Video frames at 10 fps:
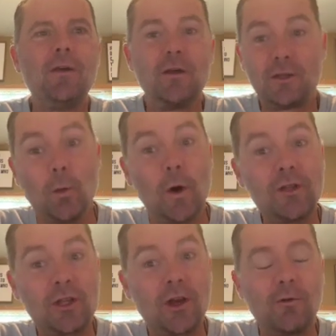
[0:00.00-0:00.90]
It's a
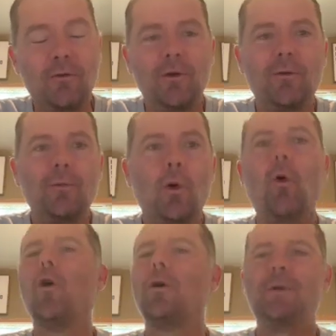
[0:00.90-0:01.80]
1-star review.
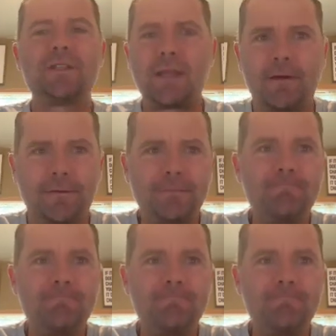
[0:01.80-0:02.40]
Horrible stuff.